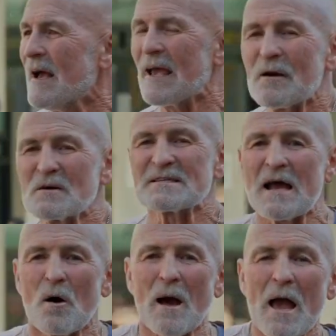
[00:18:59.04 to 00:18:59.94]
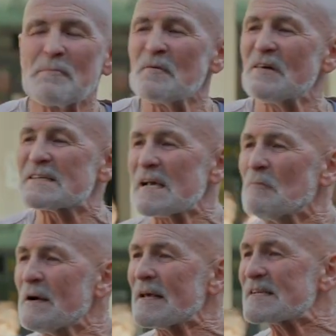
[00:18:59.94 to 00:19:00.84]
He was so happy that
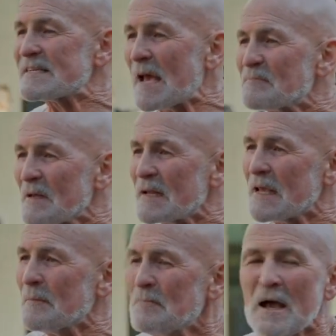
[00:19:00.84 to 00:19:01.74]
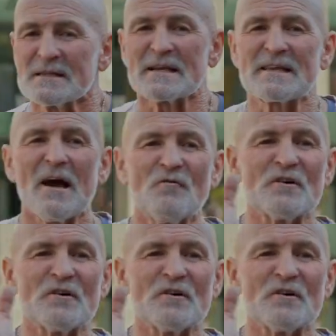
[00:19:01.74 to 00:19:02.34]
someone accepted him to tell the